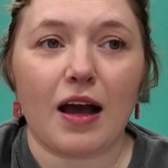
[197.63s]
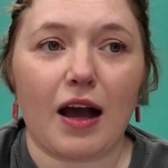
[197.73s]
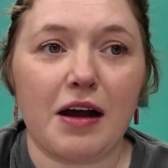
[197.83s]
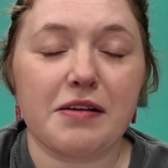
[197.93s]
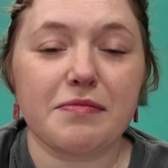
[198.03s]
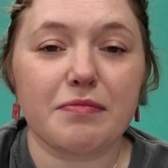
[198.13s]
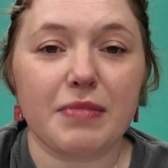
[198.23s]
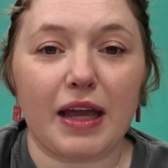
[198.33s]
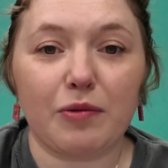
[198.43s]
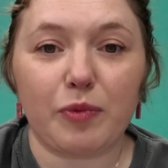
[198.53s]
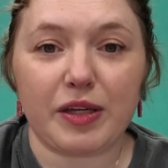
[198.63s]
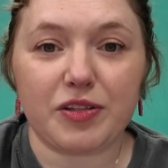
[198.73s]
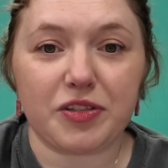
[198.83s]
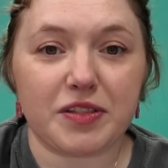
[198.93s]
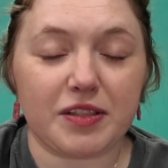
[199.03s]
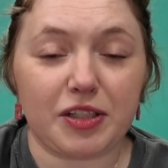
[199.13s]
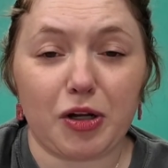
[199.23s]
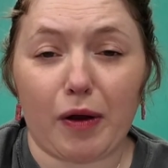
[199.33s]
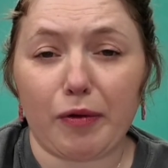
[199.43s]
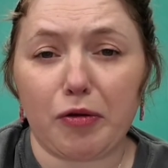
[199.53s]
and we just, you
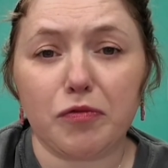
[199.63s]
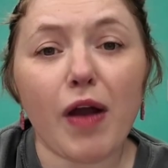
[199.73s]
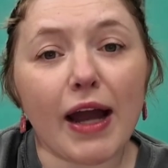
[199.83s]
know, I rode